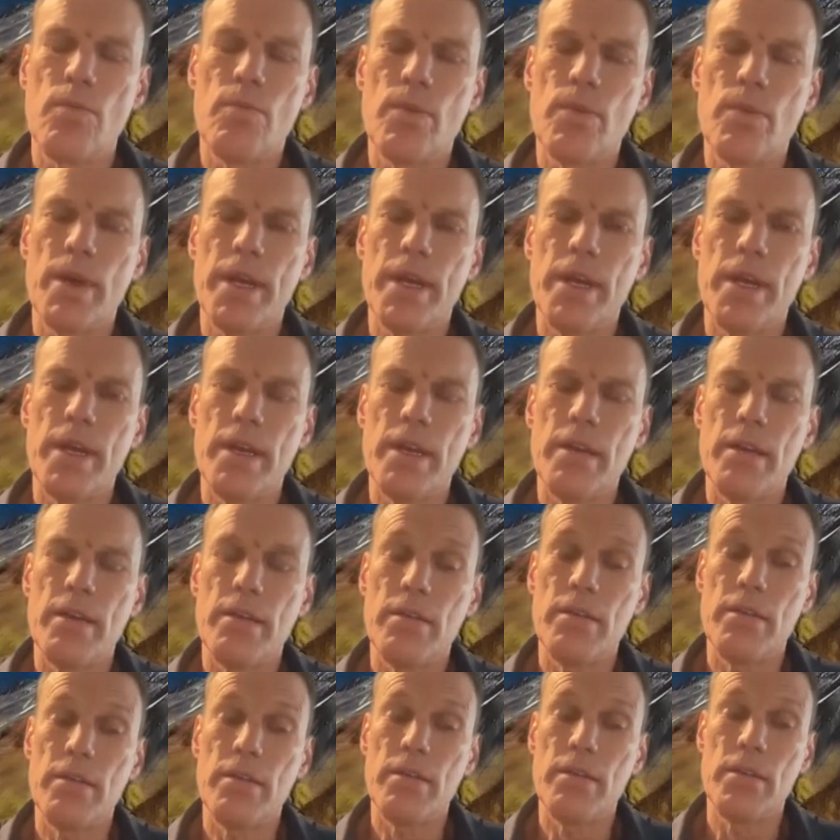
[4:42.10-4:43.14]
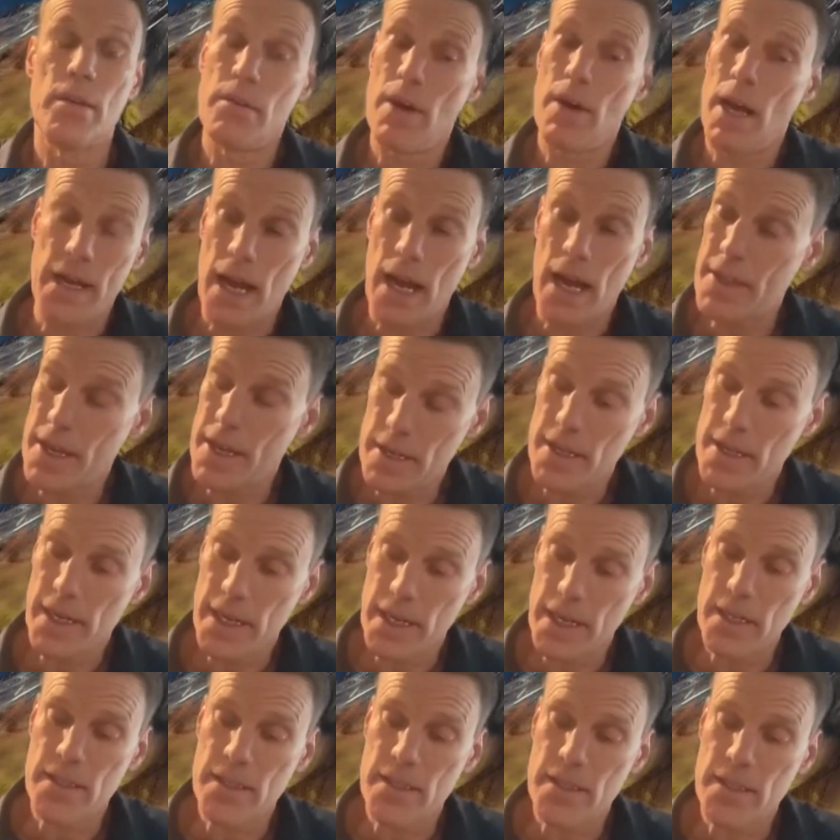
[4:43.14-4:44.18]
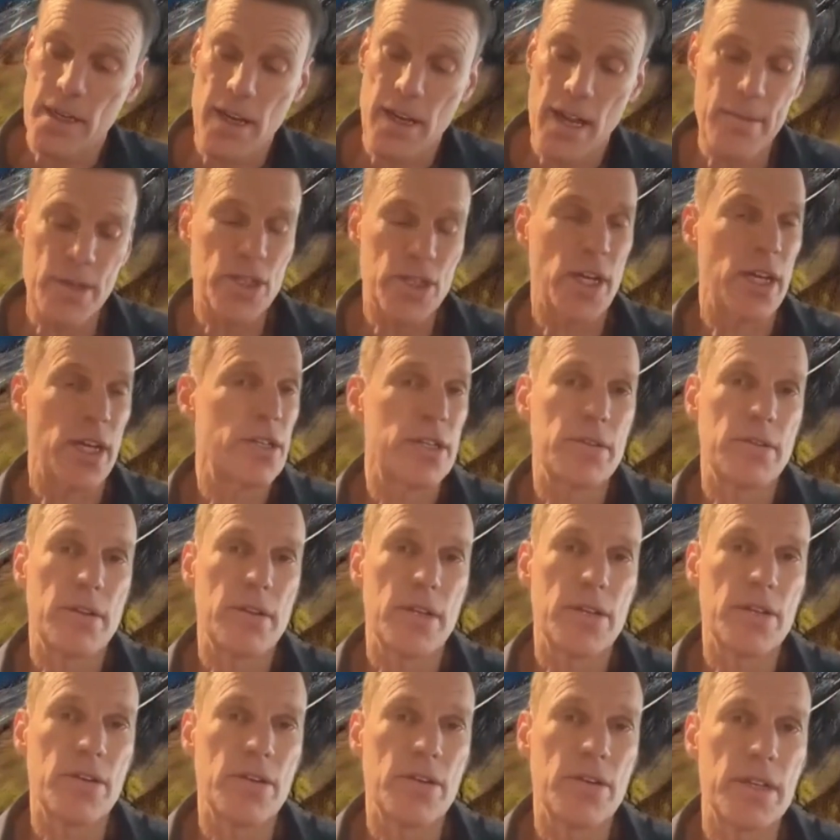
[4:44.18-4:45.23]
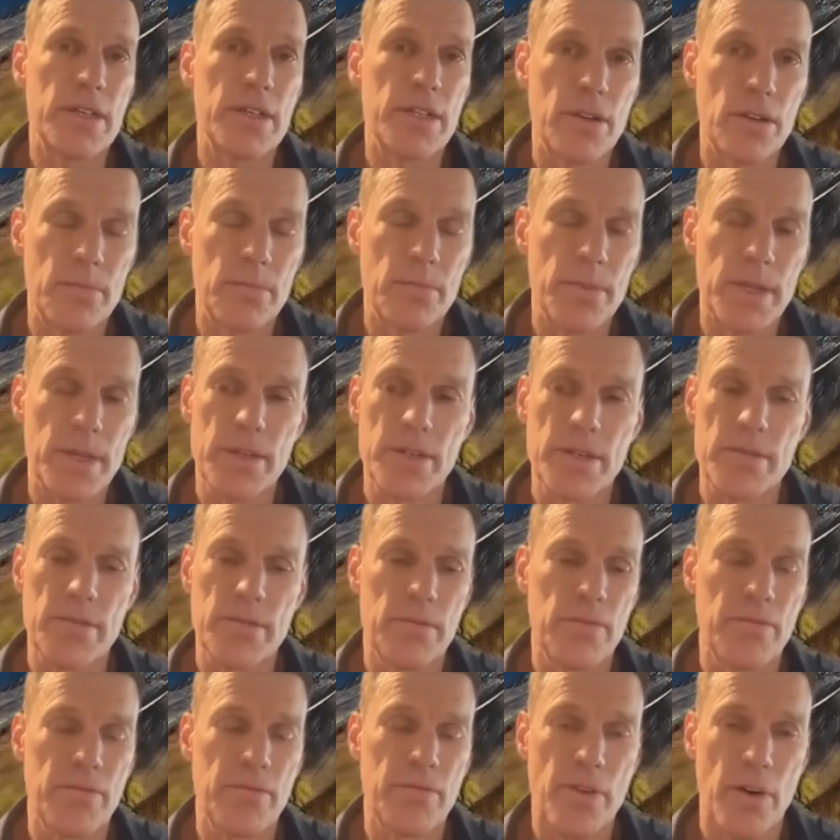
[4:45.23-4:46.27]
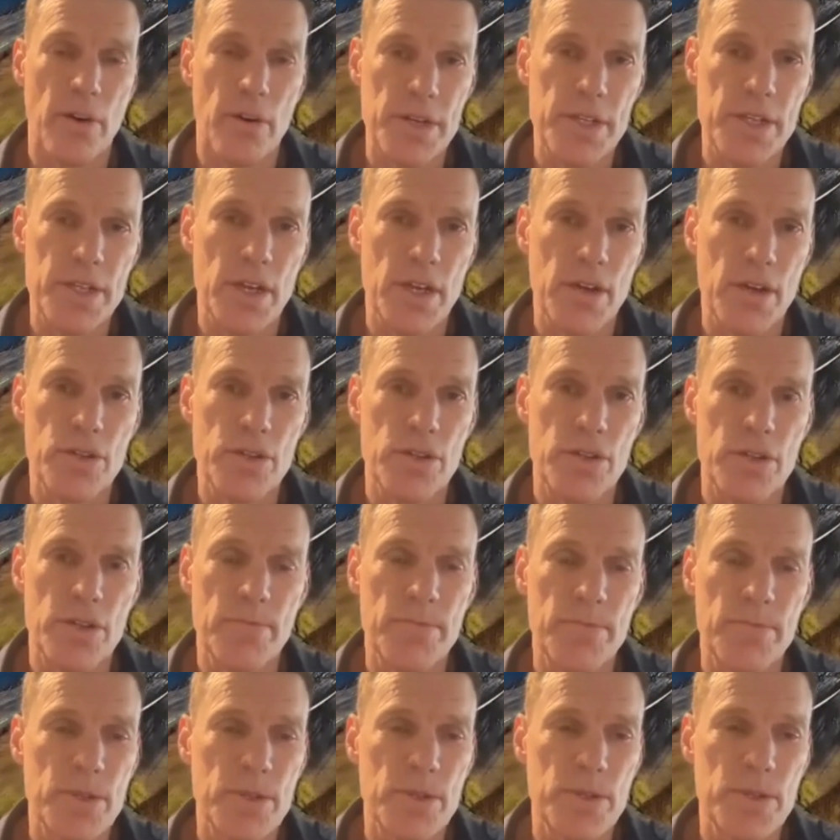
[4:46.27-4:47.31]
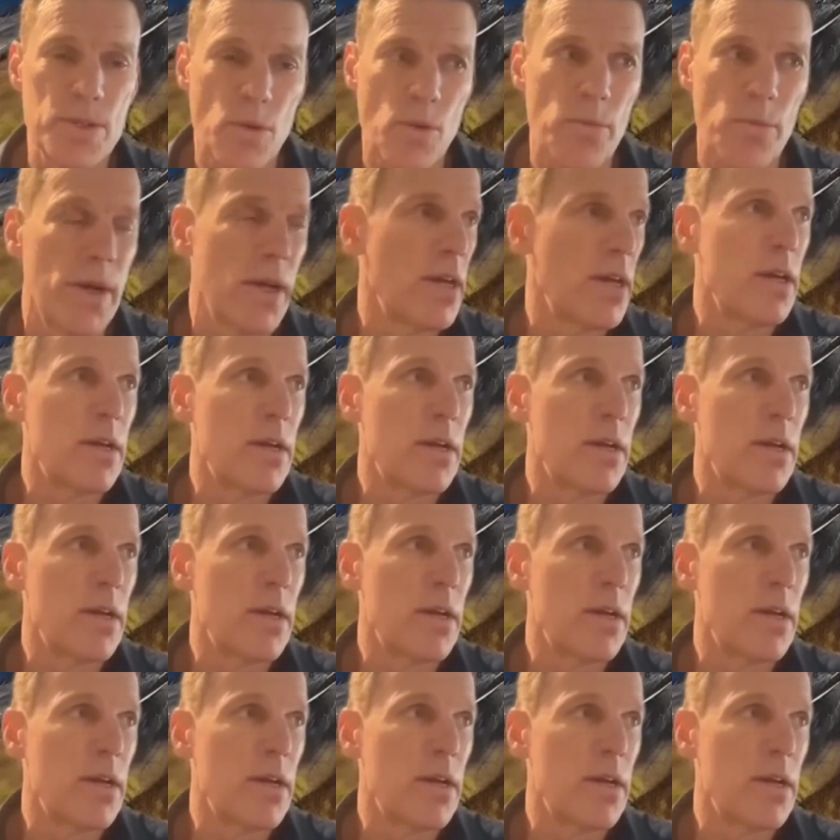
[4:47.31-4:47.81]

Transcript: we, and then the link to climate change is critical, because forests and oceans absorb